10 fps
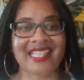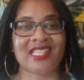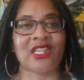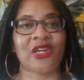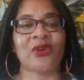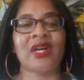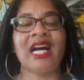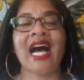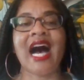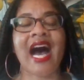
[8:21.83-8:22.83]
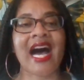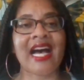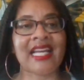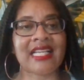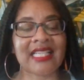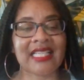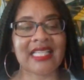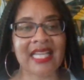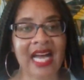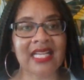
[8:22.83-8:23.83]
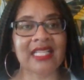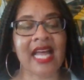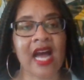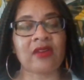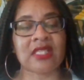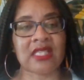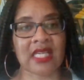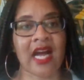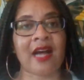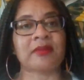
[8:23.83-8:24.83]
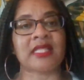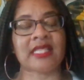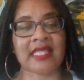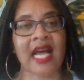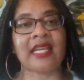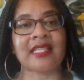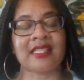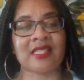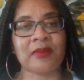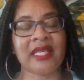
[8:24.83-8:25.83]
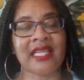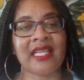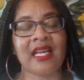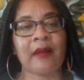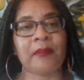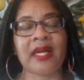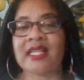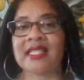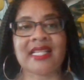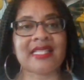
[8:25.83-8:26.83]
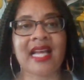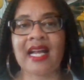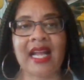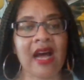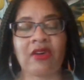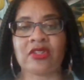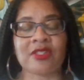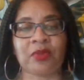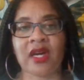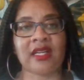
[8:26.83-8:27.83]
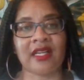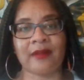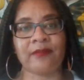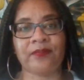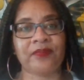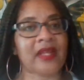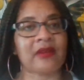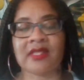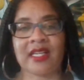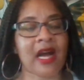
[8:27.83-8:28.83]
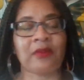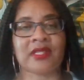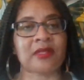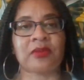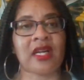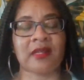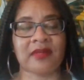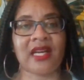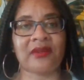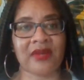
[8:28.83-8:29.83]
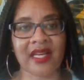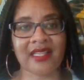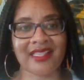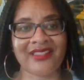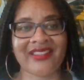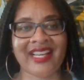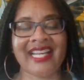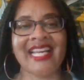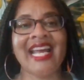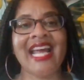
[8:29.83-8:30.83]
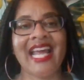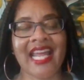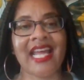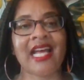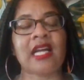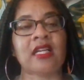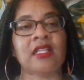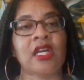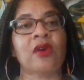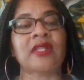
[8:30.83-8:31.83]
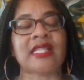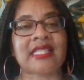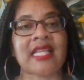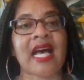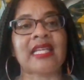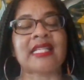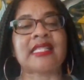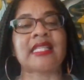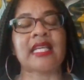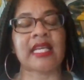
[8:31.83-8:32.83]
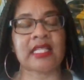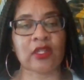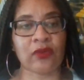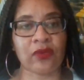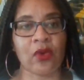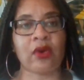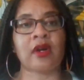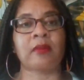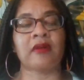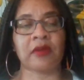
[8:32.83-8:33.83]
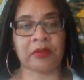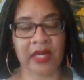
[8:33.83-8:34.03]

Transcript: I could not allow a job to silence me, because that's not how I was brought up. I, was, I wasn't brought up that way, okay? And I know that silencing is a form of oppression, okay?